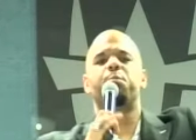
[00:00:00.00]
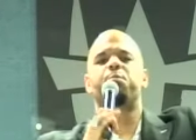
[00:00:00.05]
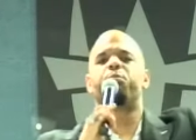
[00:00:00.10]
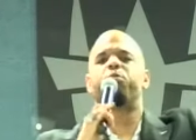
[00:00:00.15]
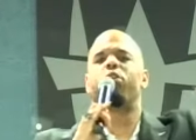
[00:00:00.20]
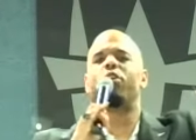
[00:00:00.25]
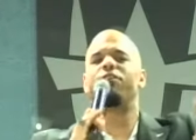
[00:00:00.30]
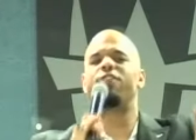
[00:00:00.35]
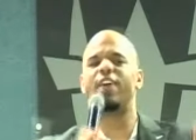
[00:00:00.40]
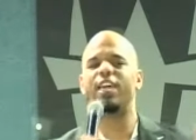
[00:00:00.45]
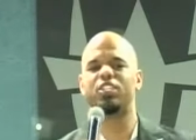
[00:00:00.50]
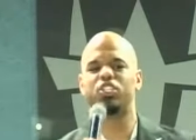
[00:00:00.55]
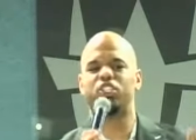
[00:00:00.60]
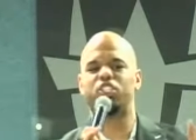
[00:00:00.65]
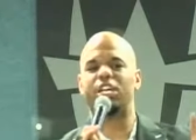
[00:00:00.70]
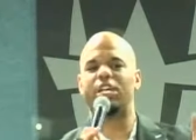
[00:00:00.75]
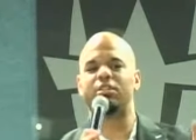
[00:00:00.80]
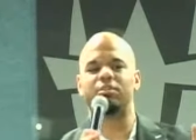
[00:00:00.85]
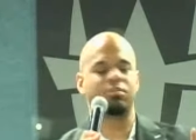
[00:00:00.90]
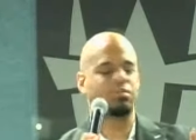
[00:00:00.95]

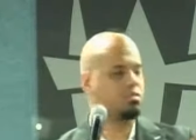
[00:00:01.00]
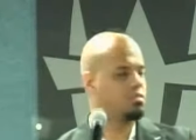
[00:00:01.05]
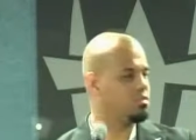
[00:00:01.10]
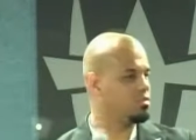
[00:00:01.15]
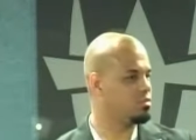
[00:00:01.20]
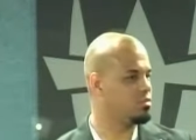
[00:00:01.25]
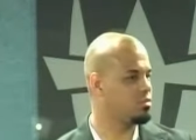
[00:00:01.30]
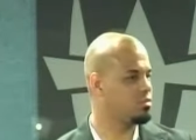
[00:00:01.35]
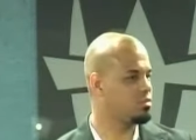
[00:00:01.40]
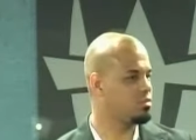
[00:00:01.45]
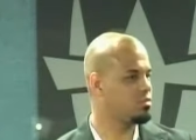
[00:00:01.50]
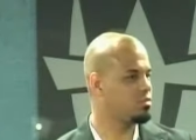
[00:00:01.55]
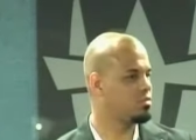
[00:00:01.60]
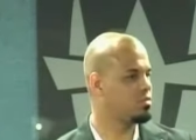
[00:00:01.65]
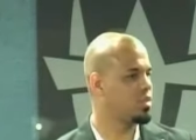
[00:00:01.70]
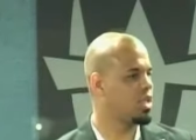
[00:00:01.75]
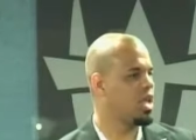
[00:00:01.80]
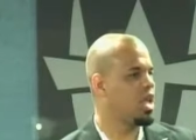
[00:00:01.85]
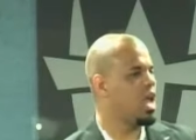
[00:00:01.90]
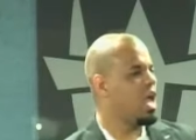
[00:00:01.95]
prevention.
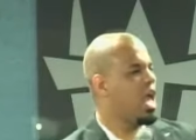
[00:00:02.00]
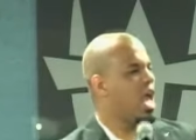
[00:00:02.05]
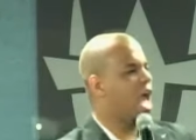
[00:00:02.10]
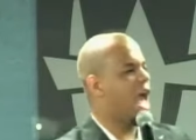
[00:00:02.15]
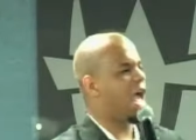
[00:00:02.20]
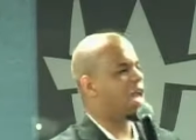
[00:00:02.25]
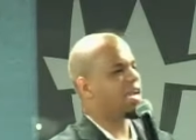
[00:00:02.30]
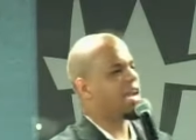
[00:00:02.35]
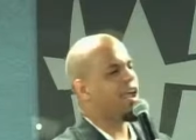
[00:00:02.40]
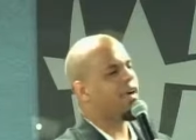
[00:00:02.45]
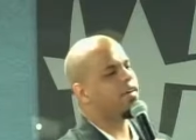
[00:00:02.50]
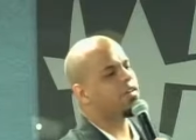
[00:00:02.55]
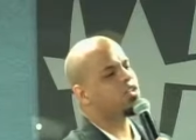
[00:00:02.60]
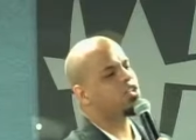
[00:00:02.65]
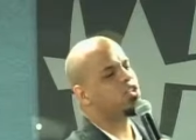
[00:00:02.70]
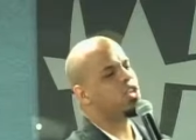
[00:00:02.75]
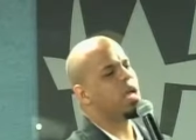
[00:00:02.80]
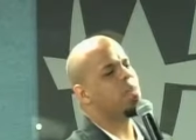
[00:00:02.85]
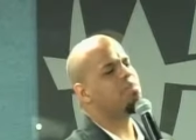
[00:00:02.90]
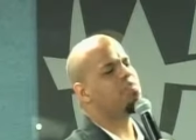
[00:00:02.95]
And there are
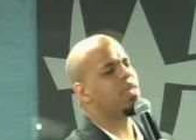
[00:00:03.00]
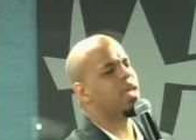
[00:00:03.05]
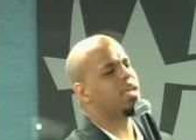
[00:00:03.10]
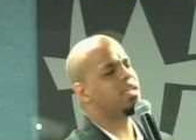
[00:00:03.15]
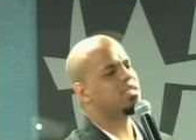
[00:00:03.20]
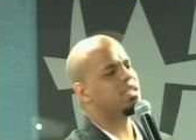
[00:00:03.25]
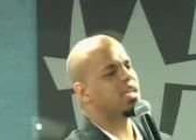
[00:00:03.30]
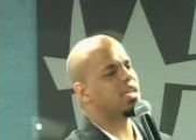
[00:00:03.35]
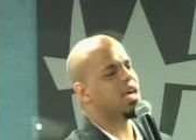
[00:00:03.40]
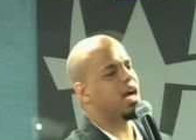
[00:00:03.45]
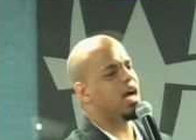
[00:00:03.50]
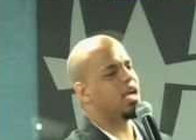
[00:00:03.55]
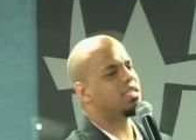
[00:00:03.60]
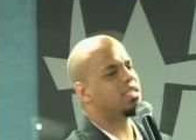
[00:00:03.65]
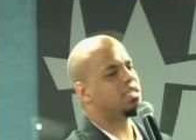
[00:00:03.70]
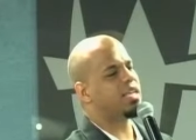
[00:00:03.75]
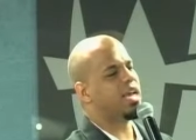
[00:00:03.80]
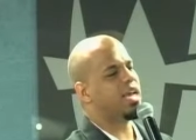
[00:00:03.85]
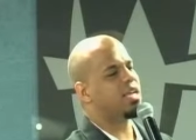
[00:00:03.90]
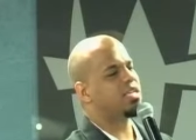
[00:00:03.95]
some things that God
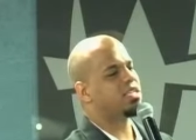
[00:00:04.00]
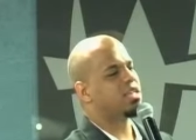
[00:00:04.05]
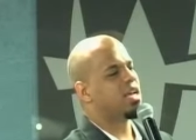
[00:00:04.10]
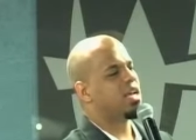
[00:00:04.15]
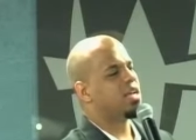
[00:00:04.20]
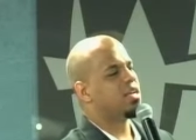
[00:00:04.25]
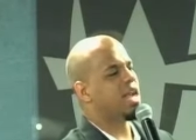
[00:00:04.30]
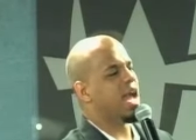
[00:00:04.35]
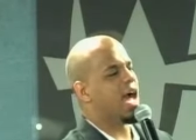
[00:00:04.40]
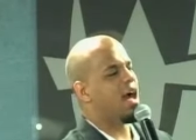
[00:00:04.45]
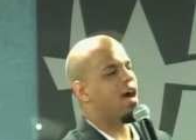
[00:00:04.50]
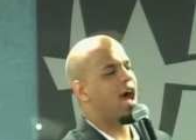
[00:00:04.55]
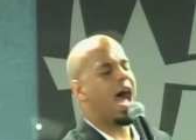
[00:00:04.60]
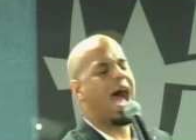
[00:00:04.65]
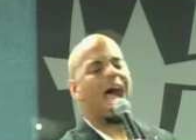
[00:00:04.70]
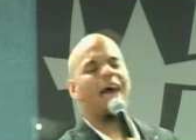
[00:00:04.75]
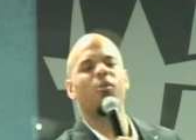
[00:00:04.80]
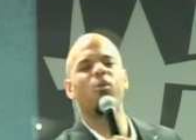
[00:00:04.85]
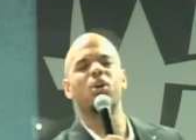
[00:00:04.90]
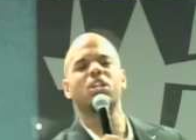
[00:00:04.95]
says, now
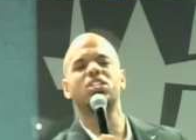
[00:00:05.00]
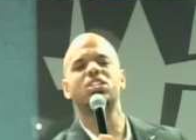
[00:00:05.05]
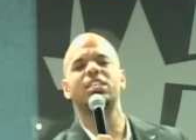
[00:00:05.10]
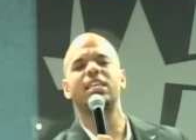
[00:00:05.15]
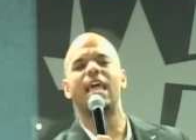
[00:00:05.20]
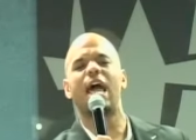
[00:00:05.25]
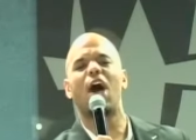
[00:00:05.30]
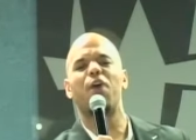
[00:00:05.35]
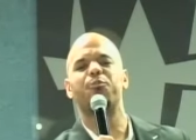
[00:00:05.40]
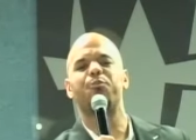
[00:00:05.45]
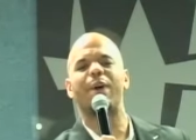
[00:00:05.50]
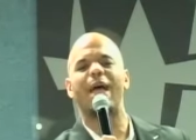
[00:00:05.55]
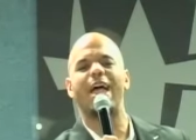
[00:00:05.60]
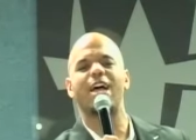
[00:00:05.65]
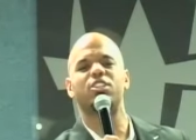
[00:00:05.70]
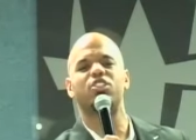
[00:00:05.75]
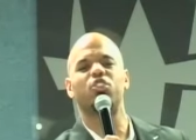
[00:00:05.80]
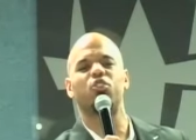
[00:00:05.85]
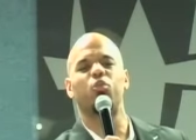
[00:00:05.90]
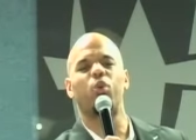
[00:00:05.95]
I want to see how
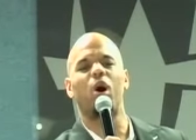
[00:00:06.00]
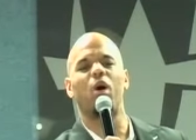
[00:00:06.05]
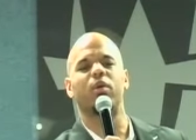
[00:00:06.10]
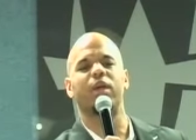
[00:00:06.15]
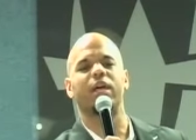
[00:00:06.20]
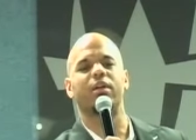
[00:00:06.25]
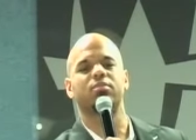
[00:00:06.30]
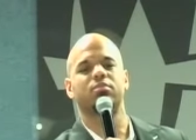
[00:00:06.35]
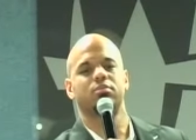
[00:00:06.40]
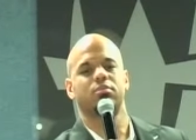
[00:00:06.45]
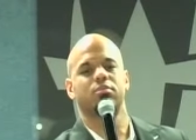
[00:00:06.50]
bad you want it.